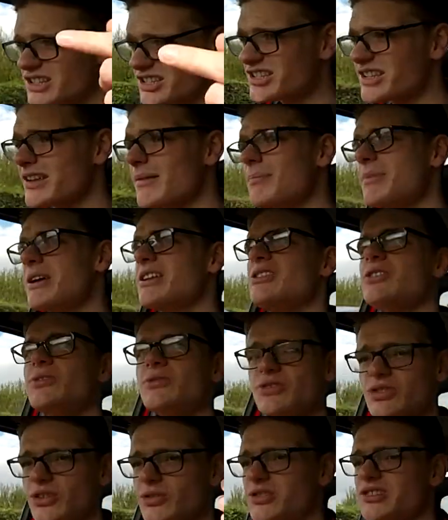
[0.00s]

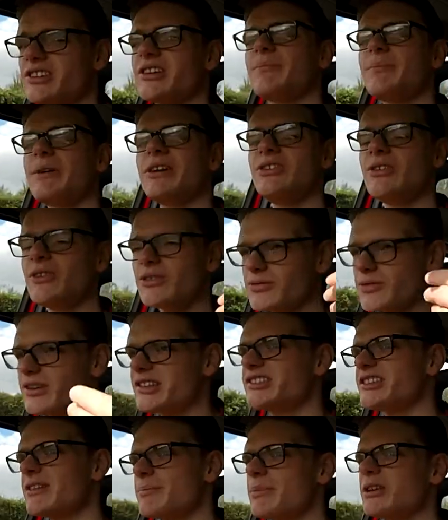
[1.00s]
submenu 2, submenu
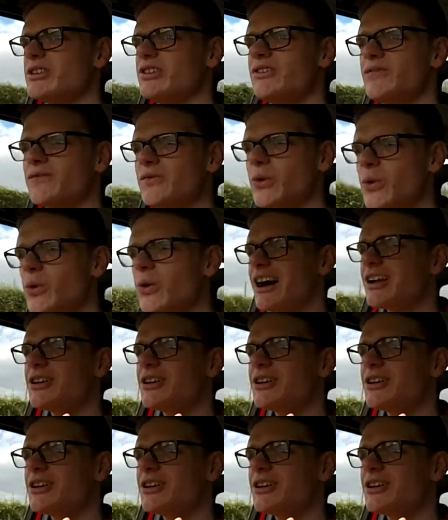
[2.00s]
3, submenu 4.